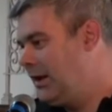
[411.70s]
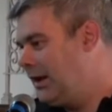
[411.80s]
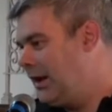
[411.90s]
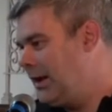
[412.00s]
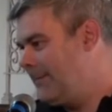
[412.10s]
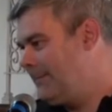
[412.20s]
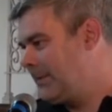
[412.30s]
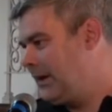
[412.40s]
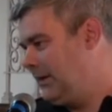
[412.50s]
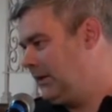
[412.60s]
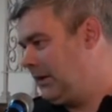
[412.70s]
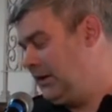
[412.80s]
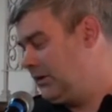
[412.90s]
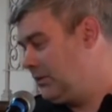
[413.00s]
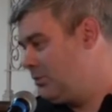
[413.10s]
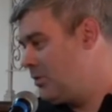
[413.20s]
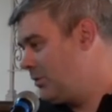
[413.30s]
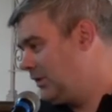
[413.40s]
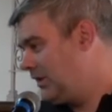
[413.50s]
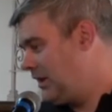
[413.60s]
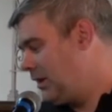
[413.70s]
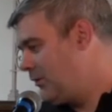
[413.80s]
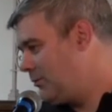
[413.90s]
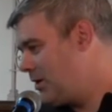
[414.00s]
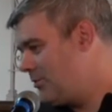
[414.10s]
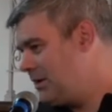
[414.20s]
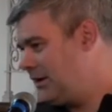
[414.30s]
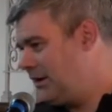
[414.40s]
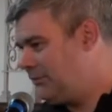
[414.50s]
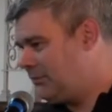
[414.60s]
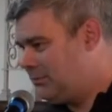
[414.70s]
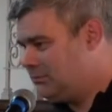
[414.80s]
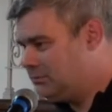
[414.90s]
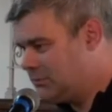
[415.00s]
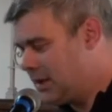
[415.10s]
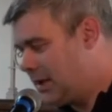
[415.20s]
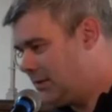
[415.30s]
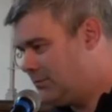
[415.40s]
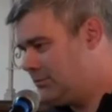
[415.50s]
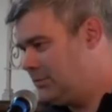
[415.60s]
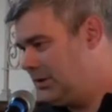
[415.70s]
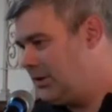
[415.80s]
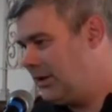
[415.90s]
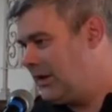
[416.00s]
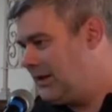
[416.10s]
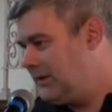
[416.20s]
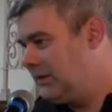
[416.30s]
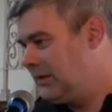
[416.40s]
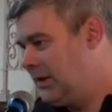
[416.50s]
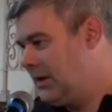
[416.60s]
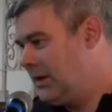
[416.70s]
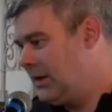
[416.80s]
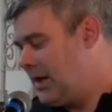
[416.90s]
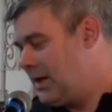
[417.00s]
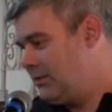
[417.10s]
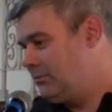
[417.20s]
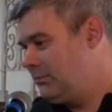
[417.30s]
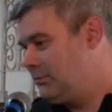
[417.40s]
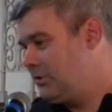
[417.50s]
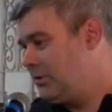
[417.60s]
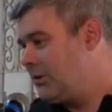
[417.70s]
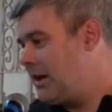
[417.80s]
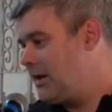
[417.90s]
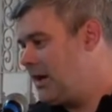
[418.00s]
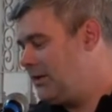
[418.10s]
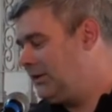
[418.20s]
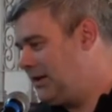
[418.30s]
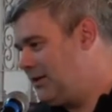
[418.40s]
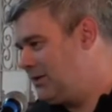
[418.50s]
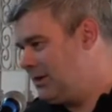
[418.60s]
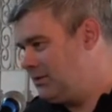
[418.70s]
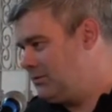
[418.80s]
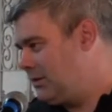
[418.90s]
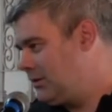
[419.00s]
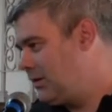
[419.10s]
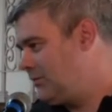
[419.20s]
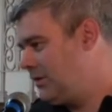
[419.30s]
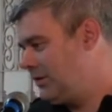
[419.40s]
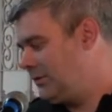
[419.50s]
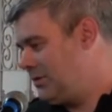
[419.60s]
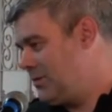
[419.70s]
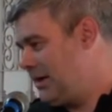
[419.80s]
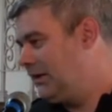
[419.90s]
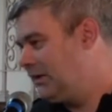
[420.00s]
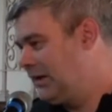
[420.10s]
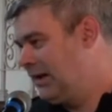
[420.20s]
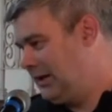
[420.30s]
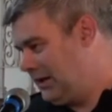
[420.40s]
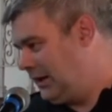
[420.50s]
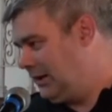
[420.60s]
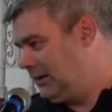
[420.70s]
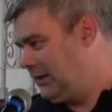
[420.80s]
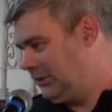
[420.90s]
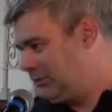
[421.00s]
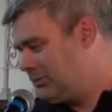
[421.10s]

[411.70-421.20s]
is that what we're seeing overwhelmingly from the kids that are out here this evening and over the last few weeks, it's